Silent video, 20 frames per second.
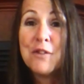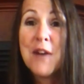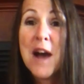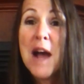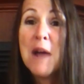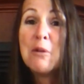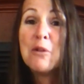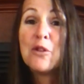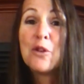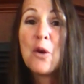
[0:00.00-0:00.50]
If
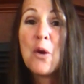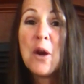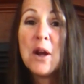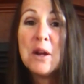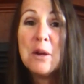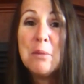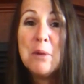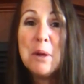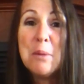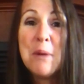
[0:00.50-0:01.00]
I was
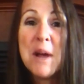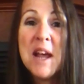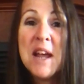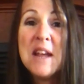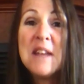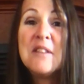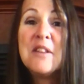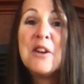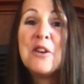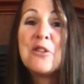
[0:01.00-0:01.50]
going to be
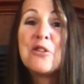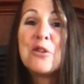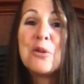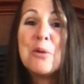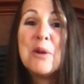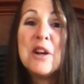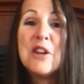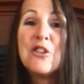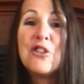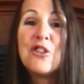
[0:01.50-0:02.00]
paying their
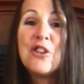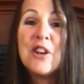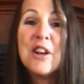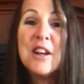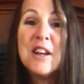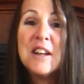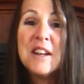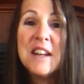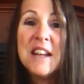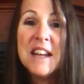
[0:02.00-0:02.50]
tuition
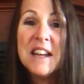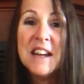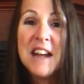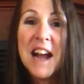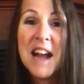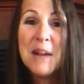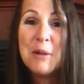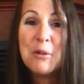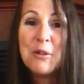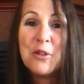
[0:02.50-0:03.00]
and
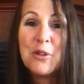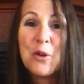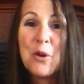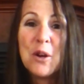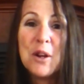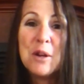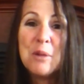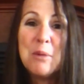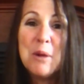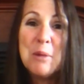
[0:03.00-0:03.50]
I was
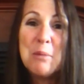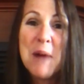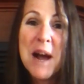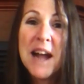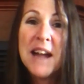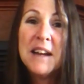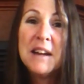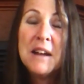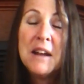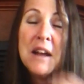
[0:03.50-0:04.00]
going to be
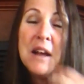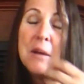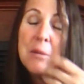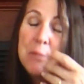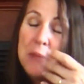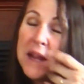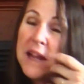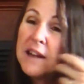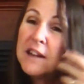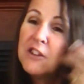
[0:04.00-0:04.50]

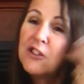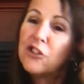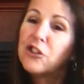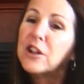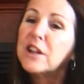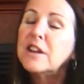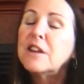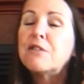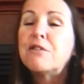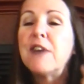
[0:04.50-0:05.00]

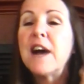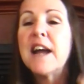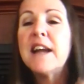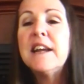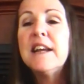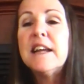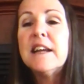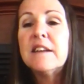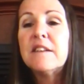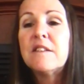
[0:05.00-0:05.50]
managing the
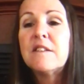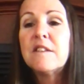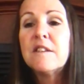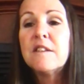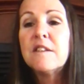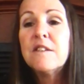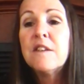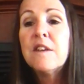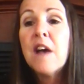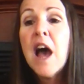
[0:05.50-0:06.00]

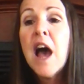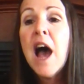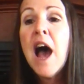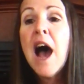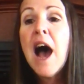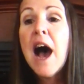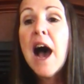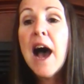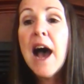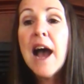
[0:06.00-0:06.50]
finances,
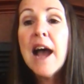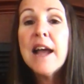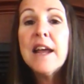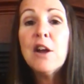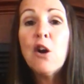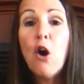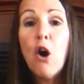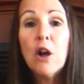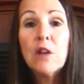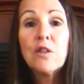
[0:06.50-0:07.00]

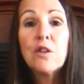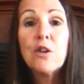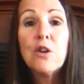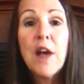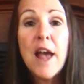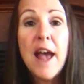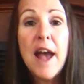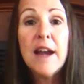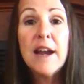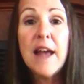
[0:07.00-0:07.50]
I also
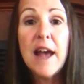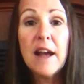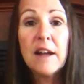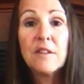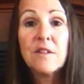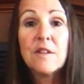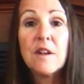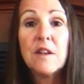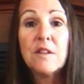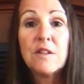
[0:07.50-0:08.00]
had
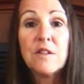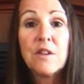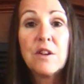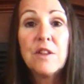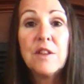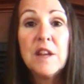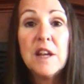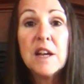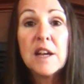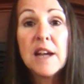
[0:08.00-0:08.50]
access
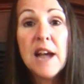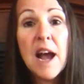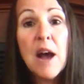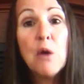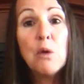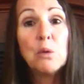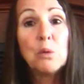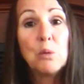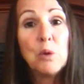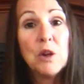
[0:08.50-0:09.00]
to the
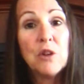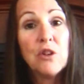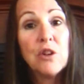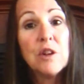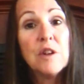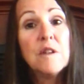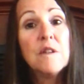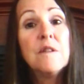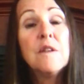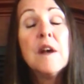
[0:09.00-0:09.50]
account, which
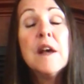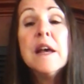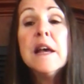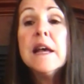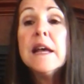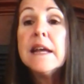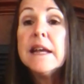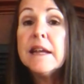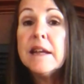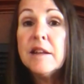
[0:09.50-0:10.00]
is
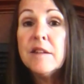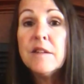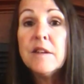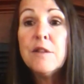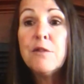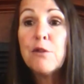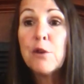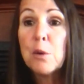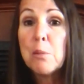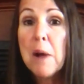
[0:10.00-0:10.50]

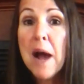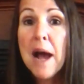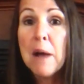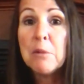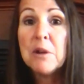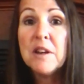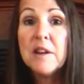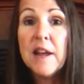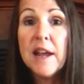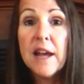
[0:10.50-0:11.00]
easy for
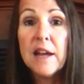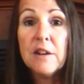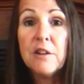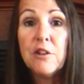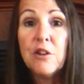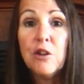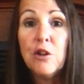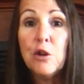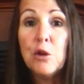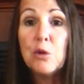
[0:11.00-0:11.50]
mom and dad
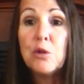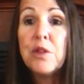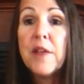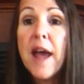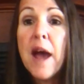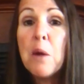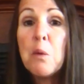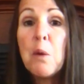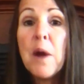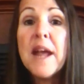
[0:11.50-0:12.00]
to do.
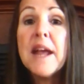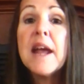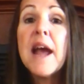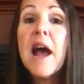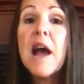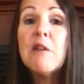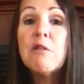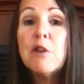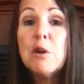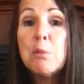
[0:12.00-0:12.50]
That
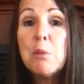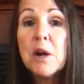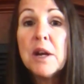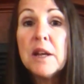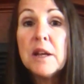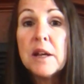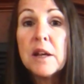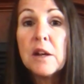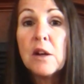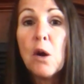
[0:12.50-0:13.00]
way,
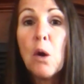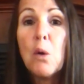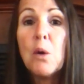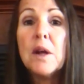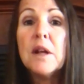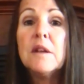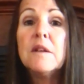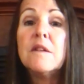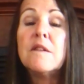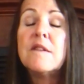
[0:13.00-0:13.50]
everybody can go
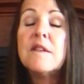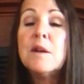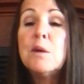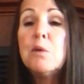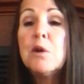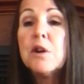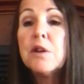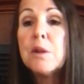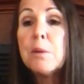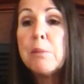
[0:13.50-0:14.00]
in, see
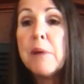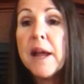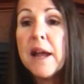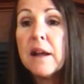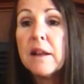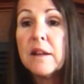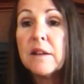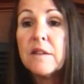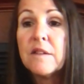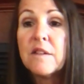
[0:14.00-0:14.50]
where the
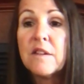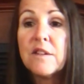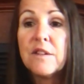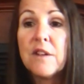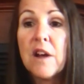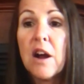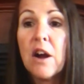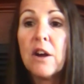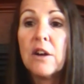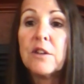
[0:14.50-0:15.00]

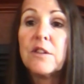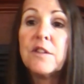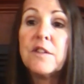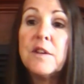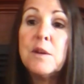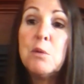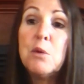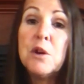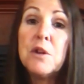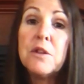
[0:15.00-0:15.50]
balances are,
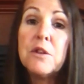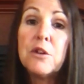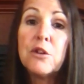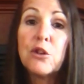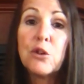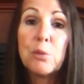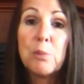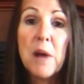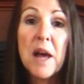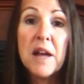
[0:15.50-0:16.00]
see where they're
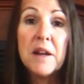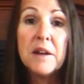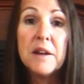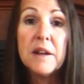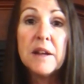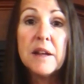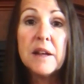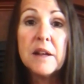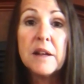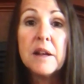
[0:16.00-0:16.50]

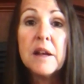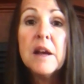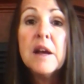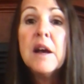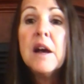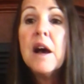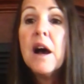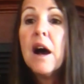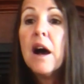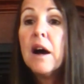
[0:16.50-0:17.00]
spending.
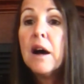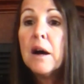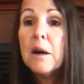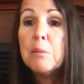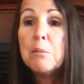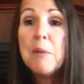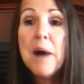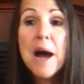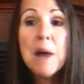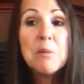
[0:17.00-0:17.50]

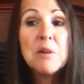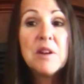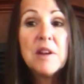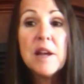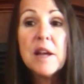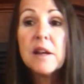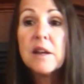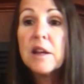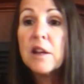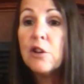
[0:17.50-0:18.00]
Mom and
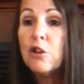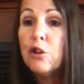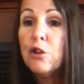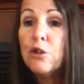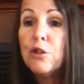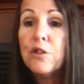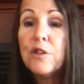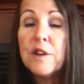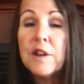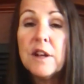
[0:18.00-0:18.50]
dad can
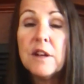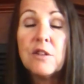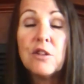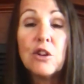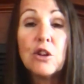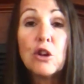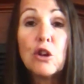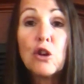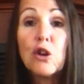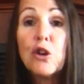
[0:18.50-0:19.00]
use it
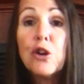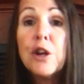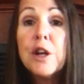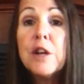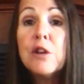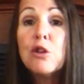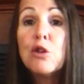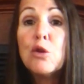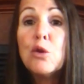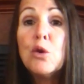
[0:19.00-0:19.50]
as a
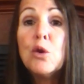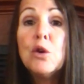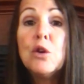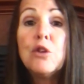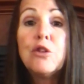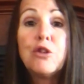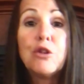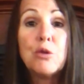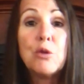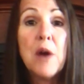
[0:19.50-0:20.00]
learning
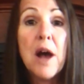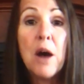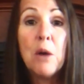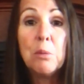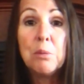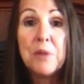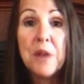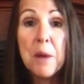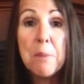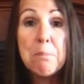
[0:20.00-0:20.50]
tool to
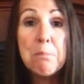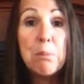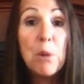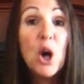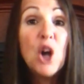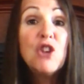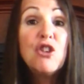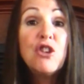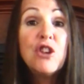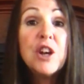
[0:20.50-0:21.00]
help them
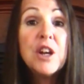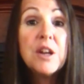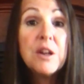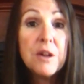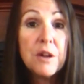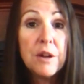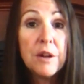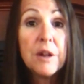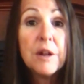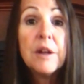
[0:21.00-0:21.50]
budget.
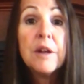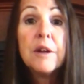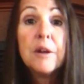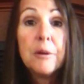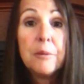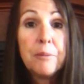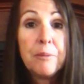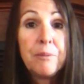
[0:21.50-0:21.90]
Mm-hmm.